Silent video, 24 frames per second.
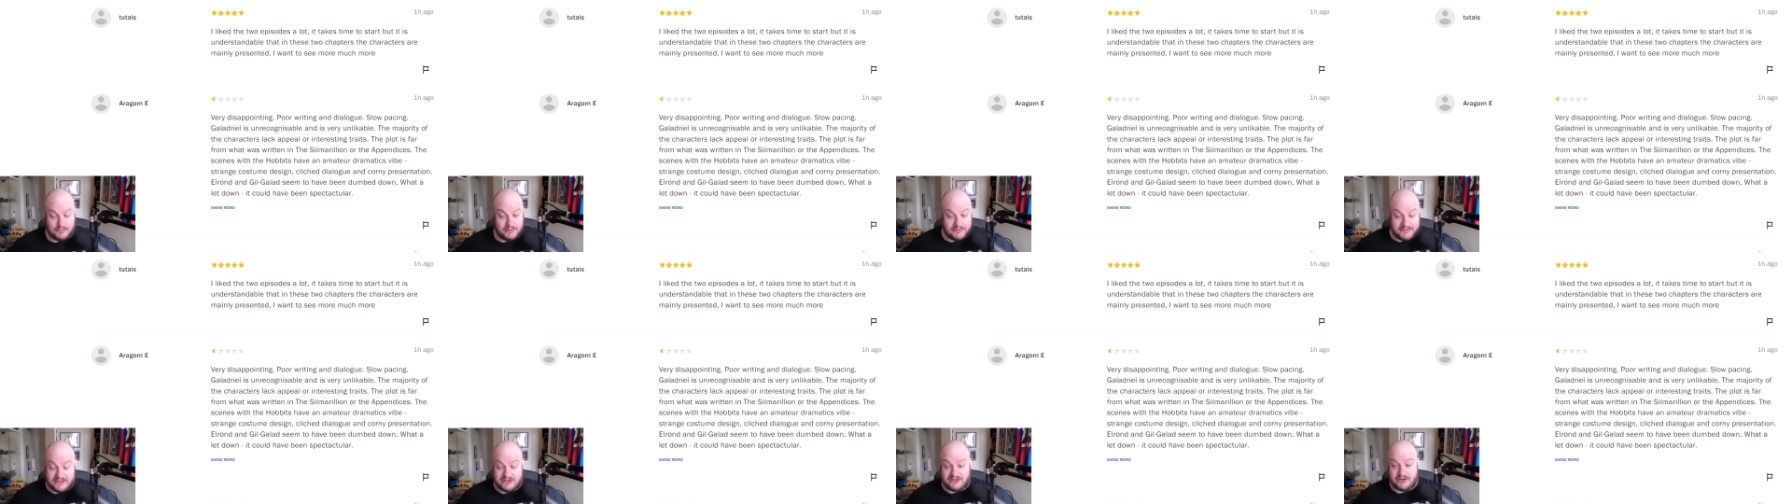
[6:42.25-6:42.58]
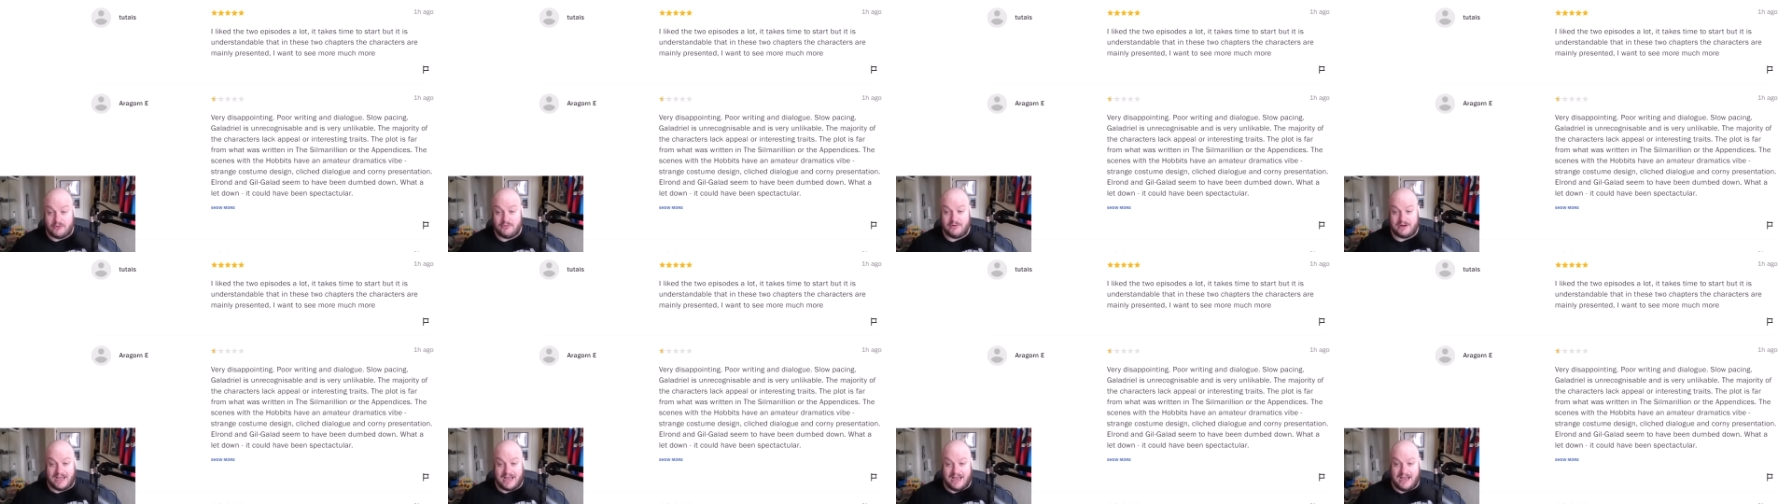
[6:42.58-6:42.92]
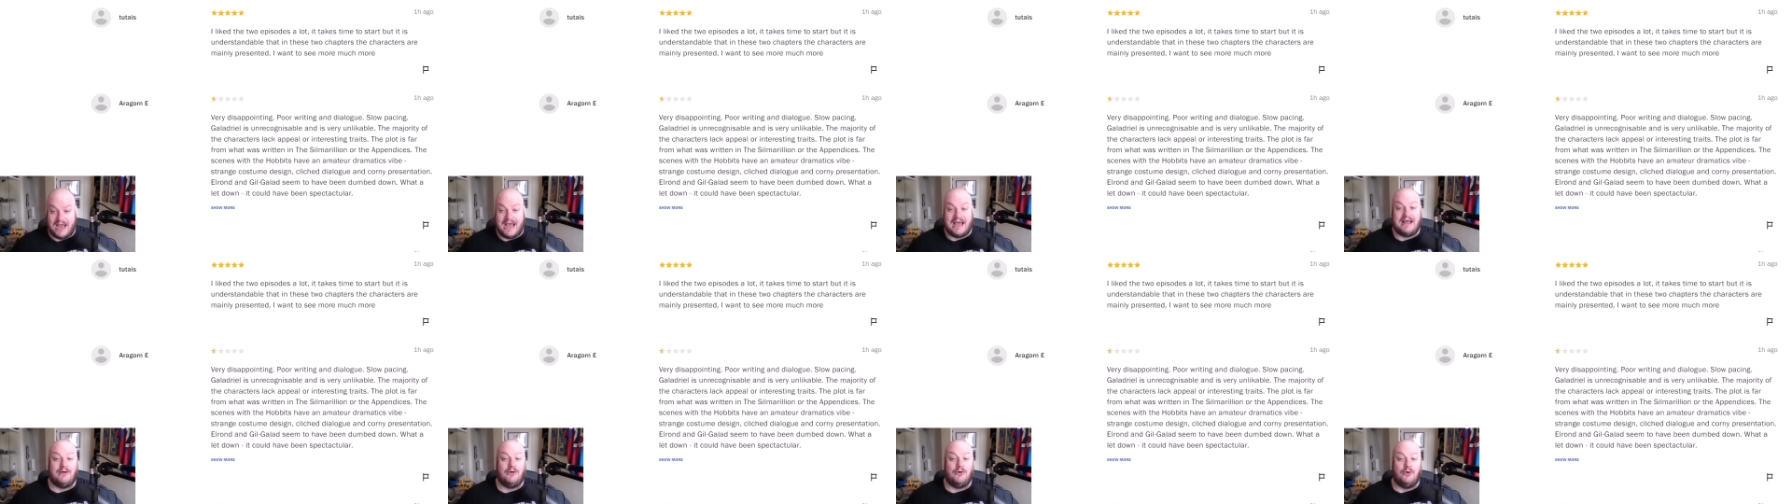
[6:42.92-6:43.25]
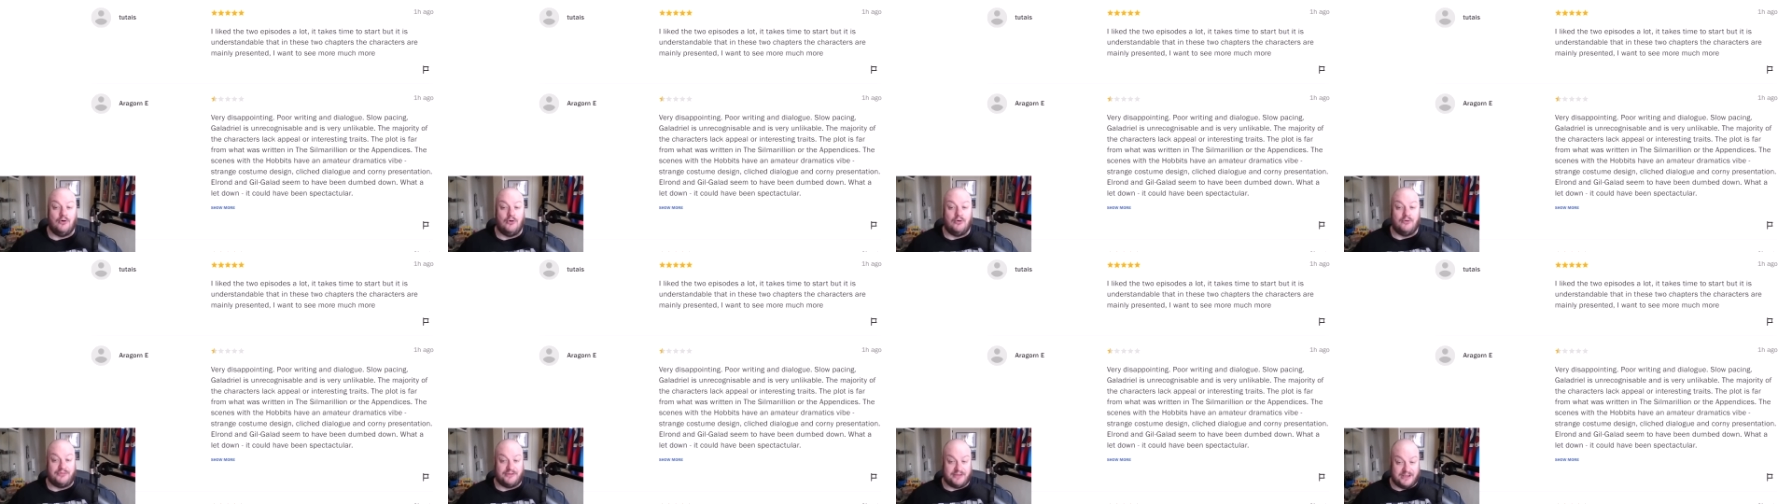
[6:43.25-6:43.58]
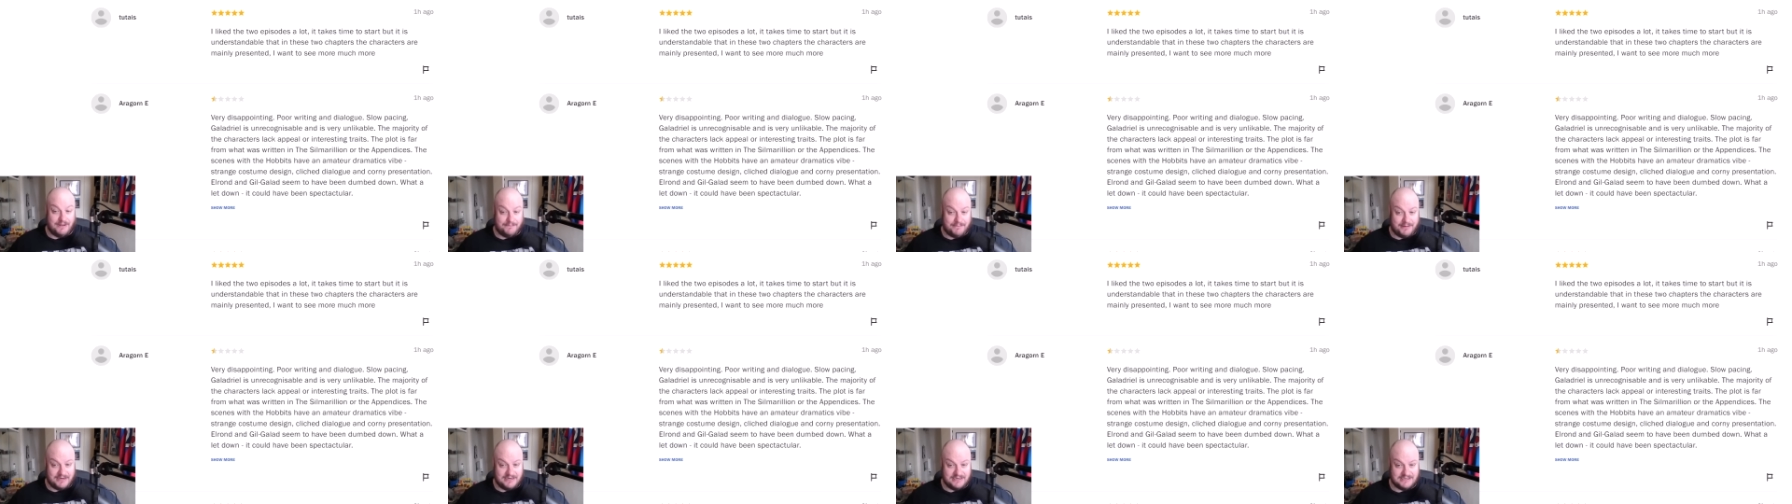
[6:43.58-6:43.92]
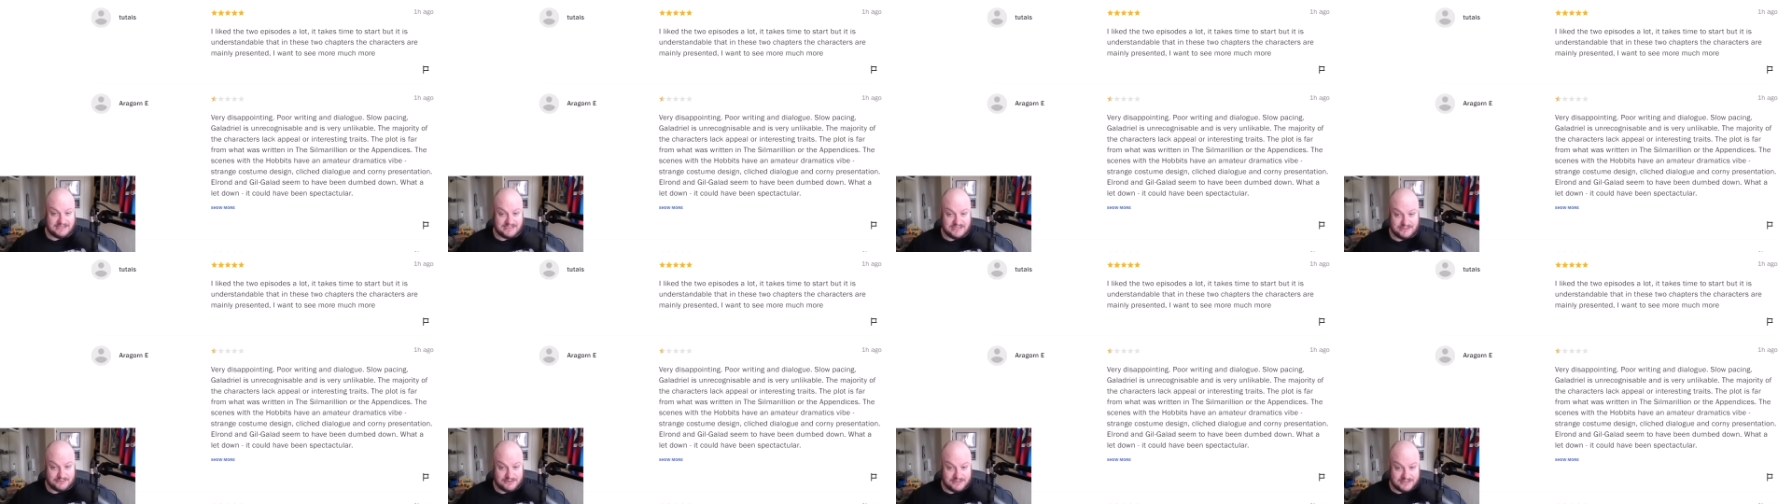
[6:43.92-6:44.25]
Well, they don't have all the
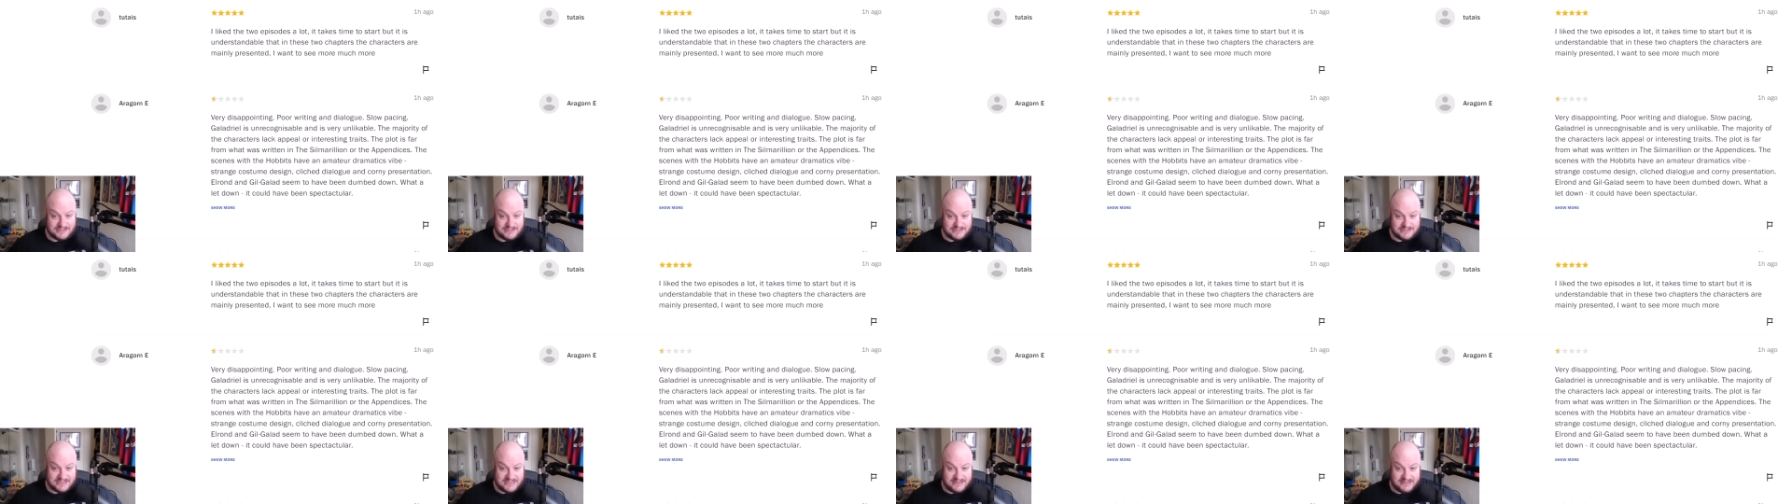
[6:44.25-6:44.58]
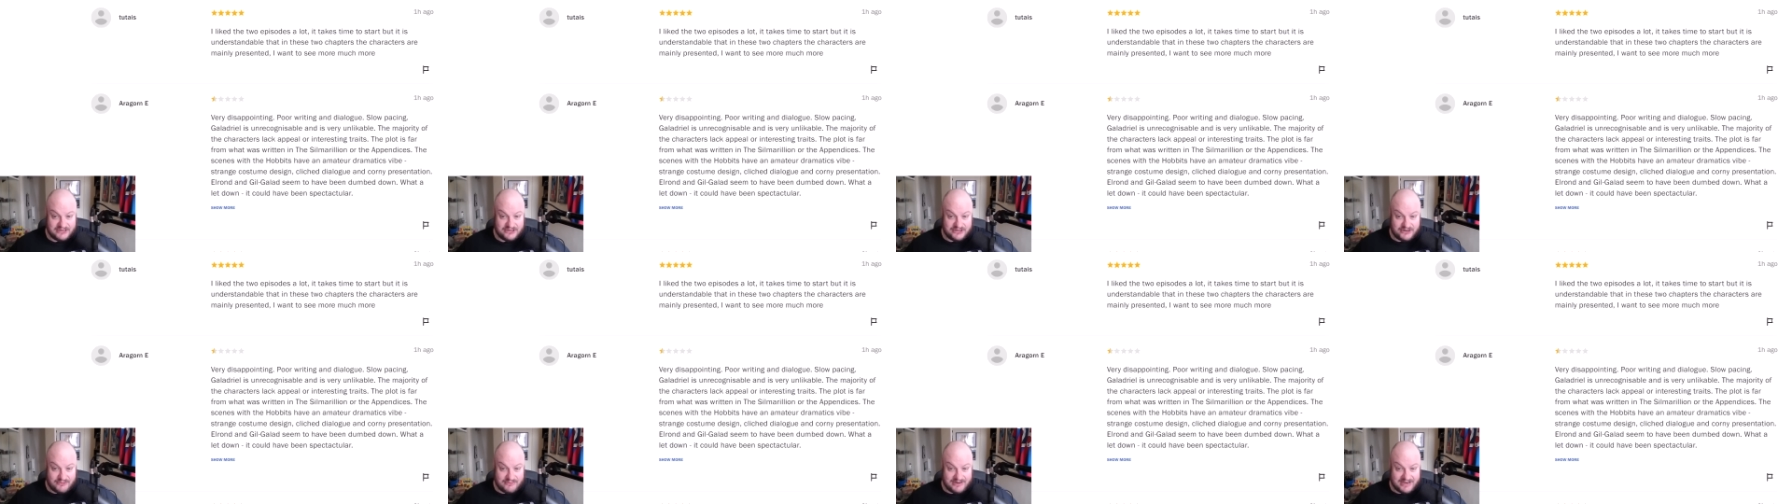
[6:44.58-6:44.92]
appendices. What I'm going to say, they don't